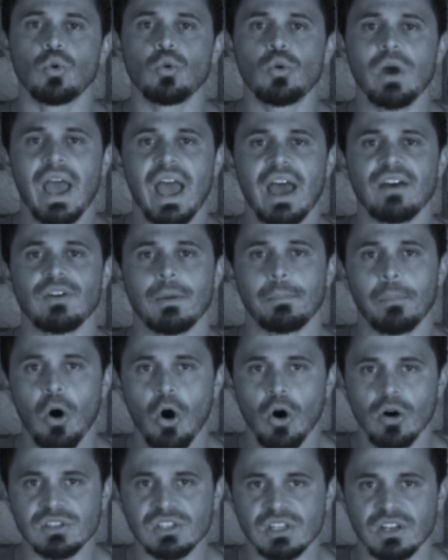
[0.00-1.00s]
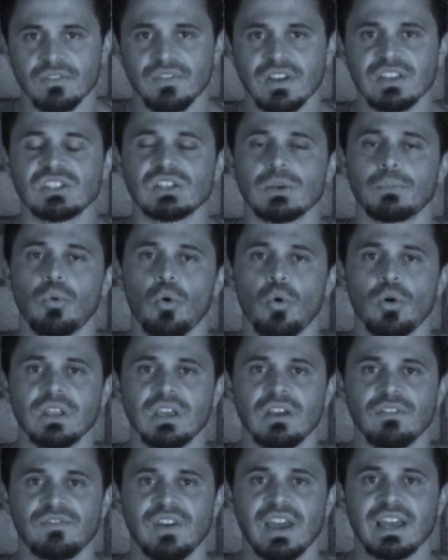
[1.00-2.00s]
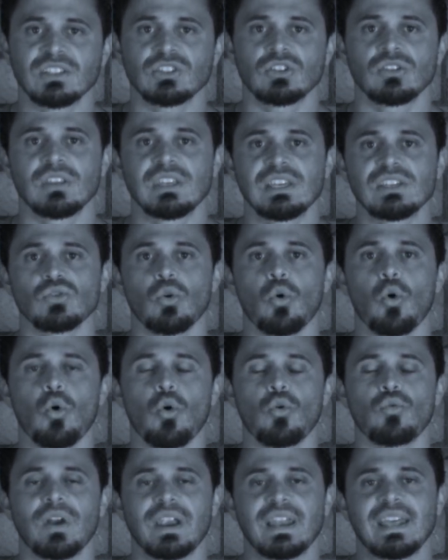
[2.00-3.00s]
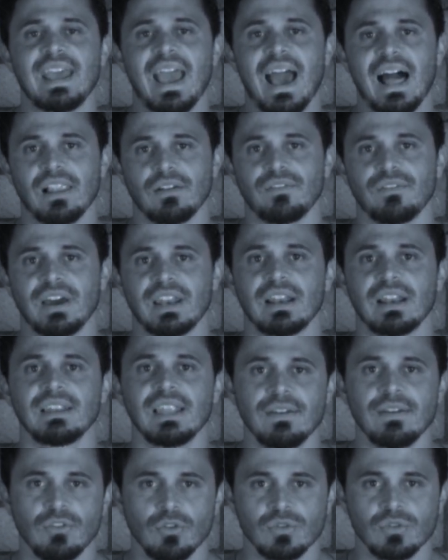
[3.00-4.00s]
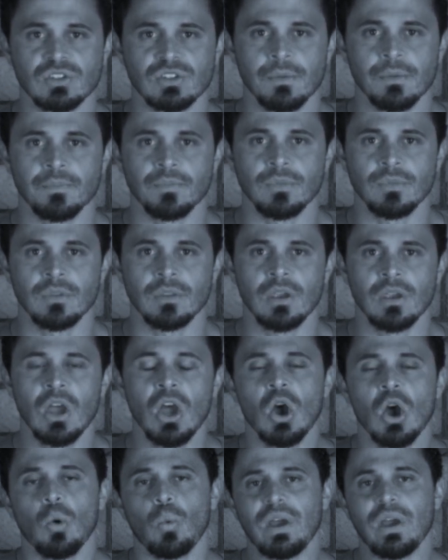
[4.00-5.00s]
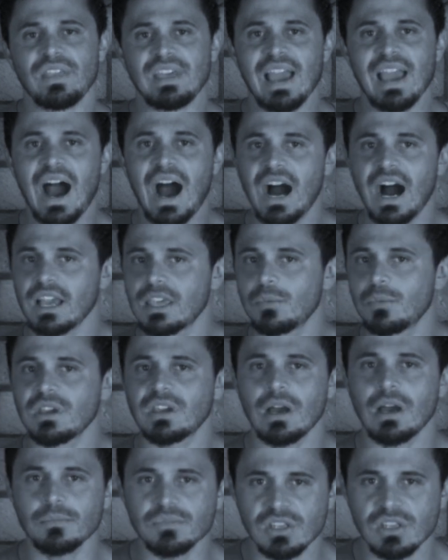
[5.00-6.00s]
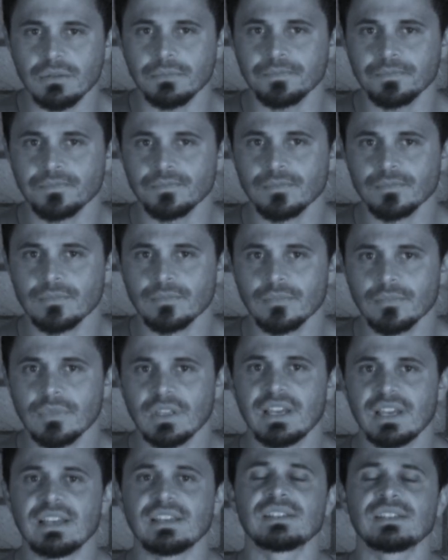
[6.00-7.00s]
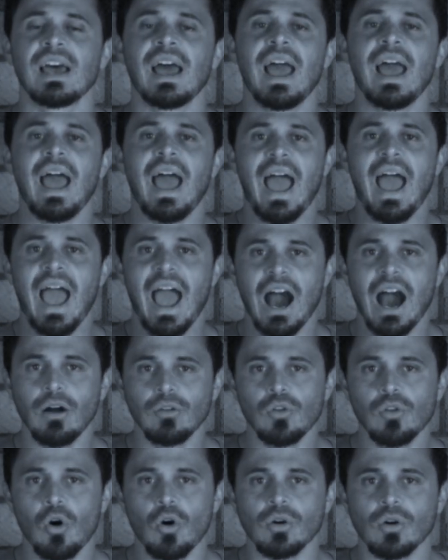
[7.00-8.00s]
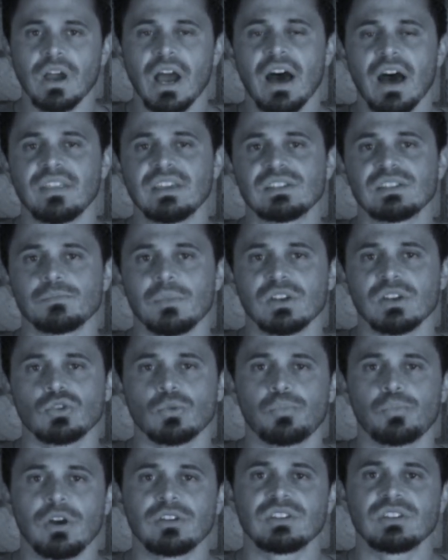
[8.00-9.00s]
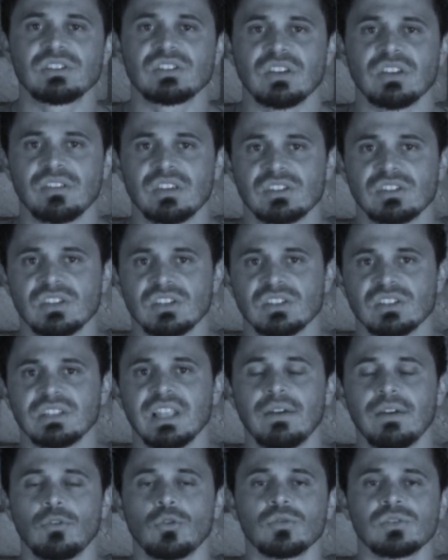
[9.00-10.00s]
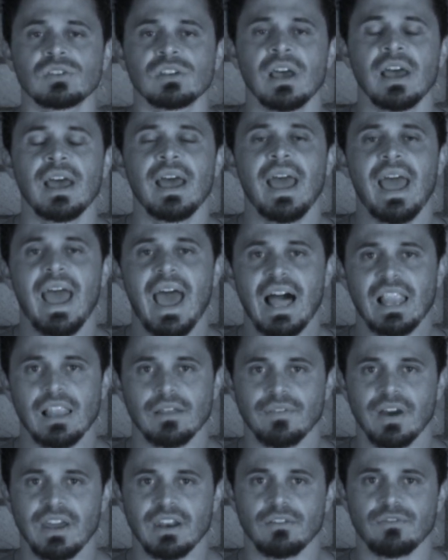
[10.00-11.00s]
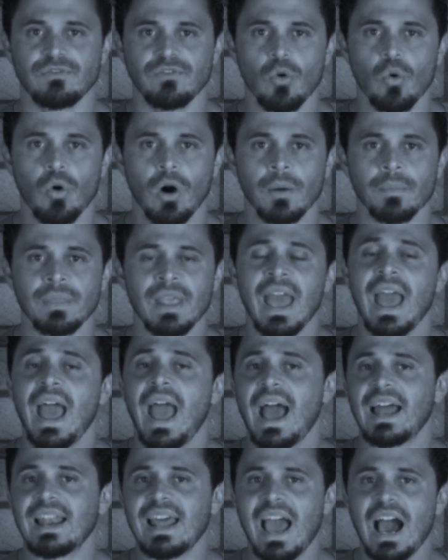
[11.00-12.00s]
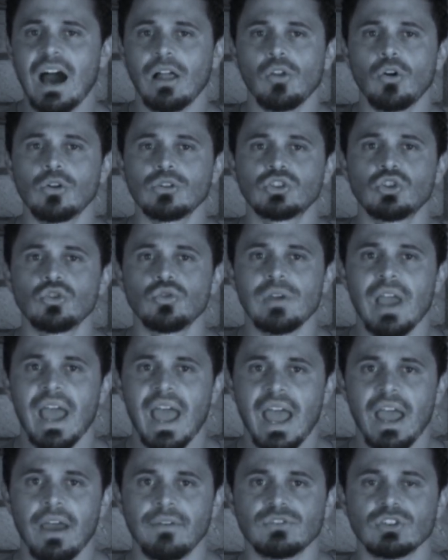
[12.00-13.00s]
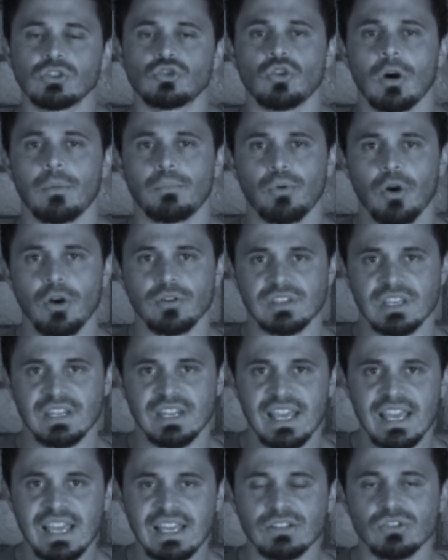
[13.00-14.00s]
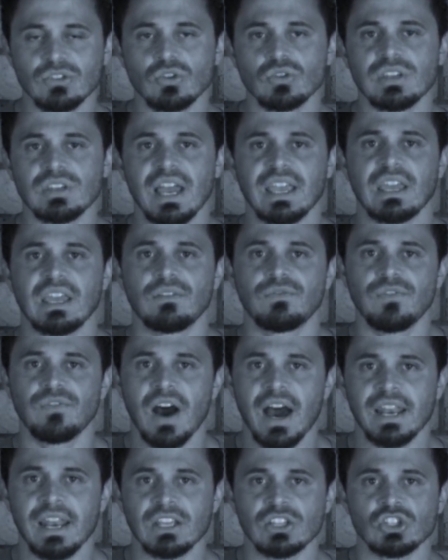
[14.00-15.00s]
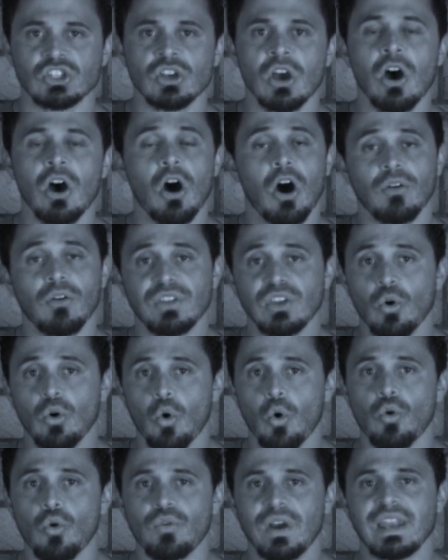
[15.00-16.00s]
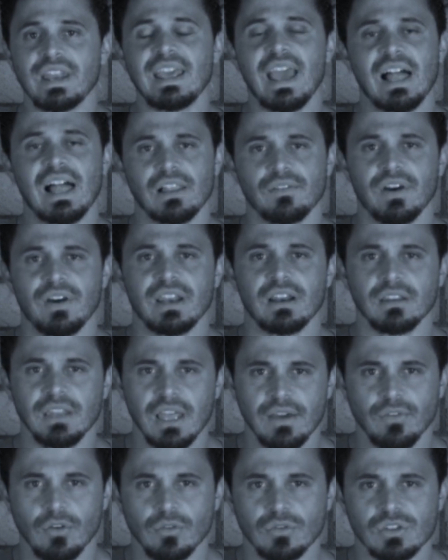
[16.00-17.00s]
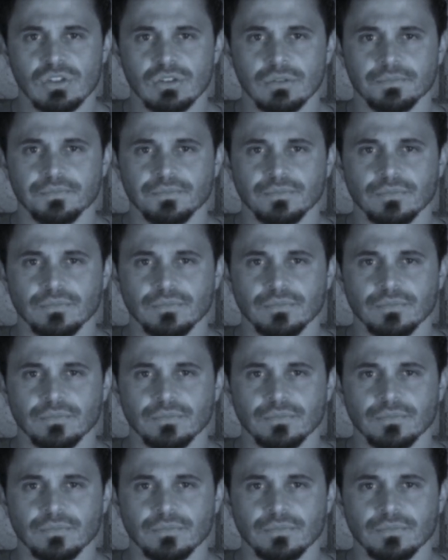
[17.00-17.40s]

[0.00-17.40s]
will have a positive and supporting effect to these already elevated levels. Where the argument comes in is, how long are these muscle protein synthesis levels elevated for, and how long do you have to drop protein in to take advantage of the already elevated levels?